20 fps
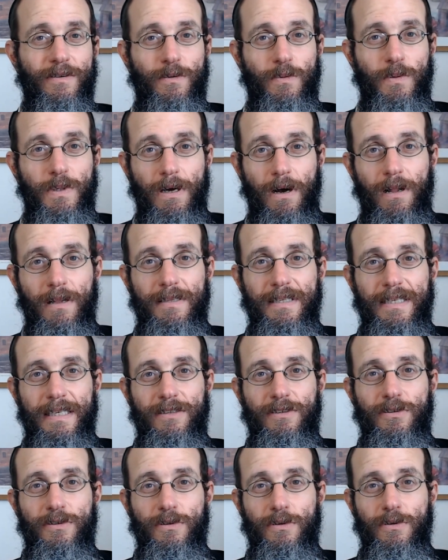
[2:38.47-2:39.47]
We all
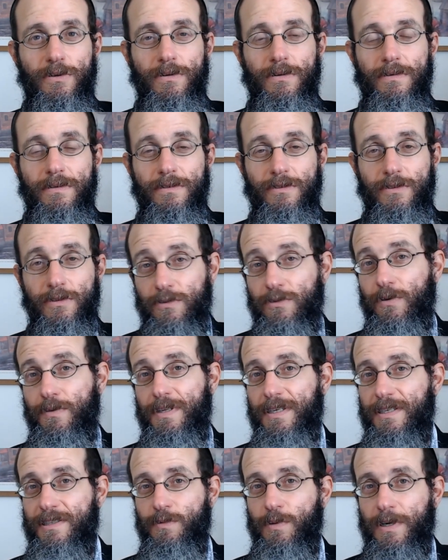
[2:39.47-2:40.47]
need to do
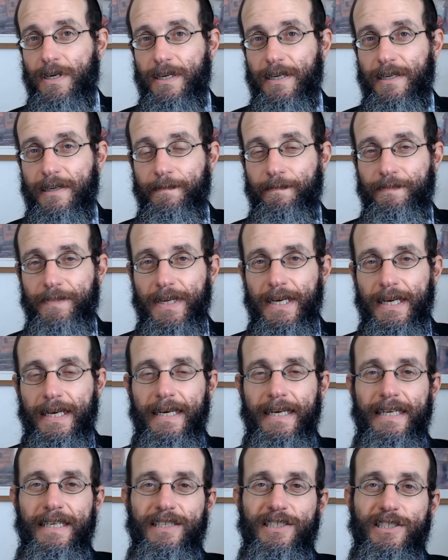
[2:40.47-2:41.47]
this work.
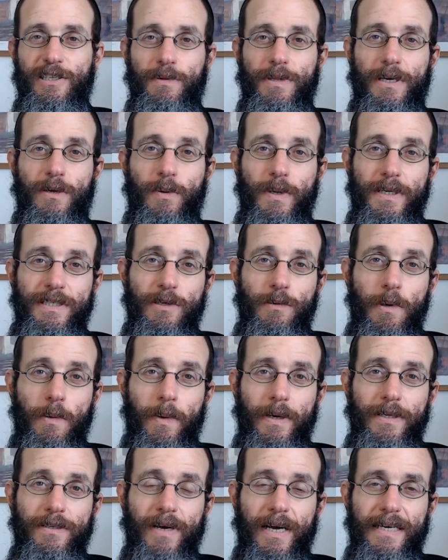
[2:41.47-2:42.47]
So the question we
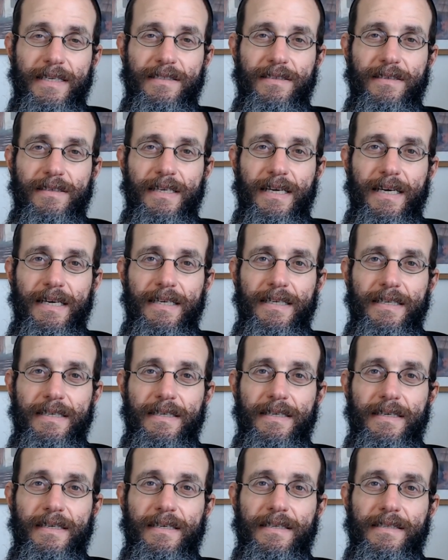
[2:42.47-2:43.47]
want to ask
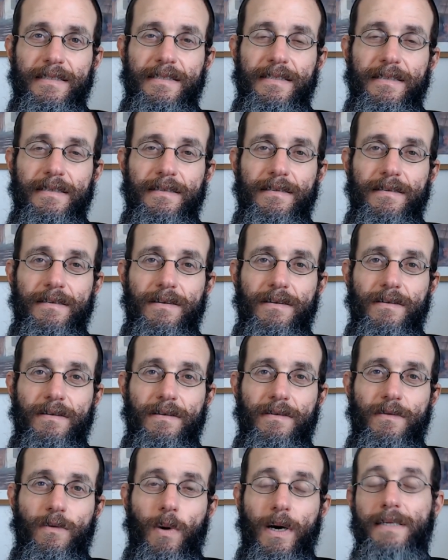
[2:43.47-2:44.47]
today is,
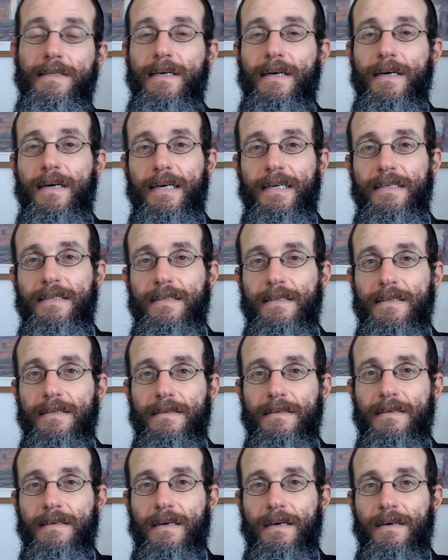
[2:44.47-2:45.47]
what kind
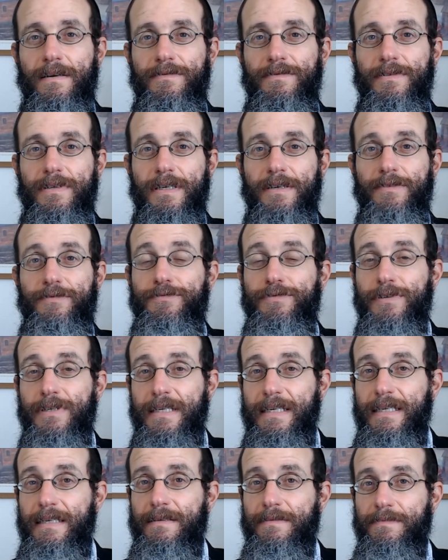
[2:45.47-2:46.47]
of a
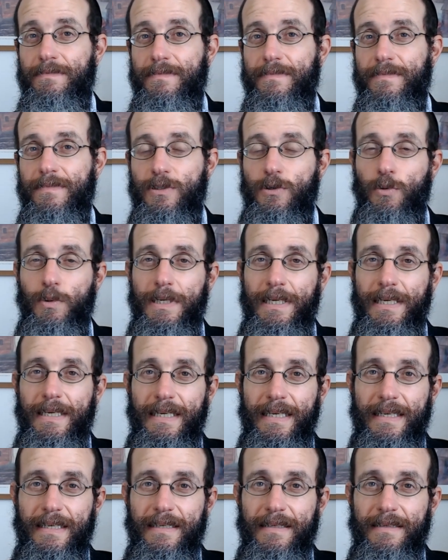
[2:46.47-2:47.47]
freedom do we
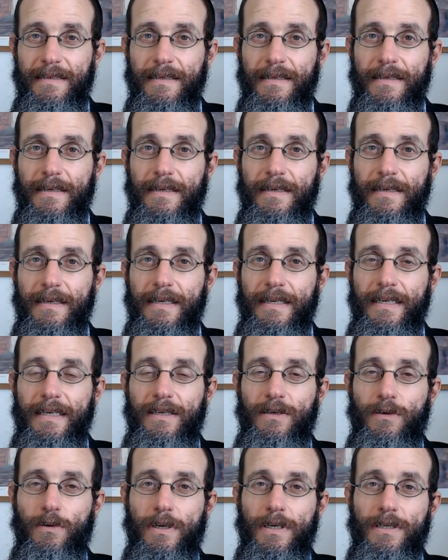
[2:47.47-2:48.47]
need
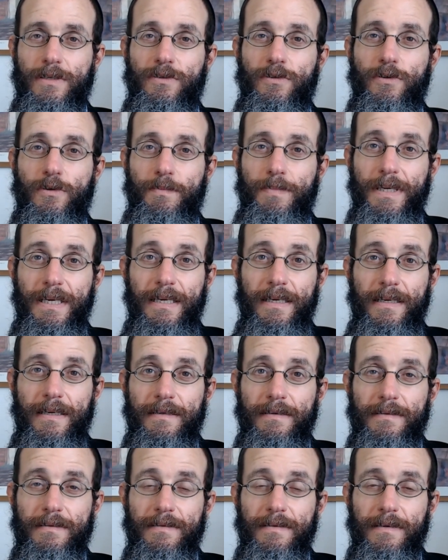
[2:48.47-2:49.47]
in order to
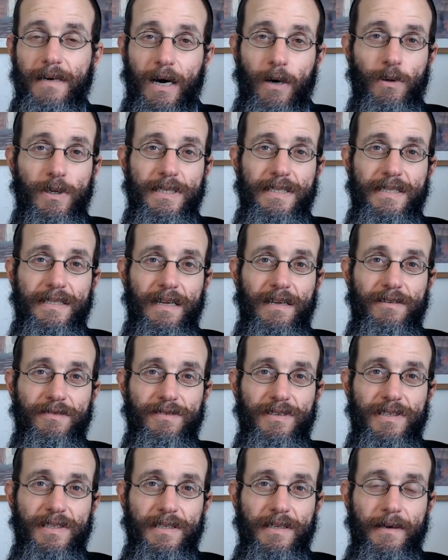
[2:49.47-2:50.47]
be
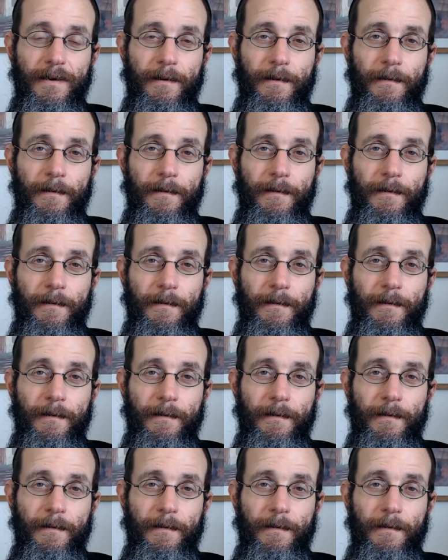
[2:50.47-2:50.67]
ourselves?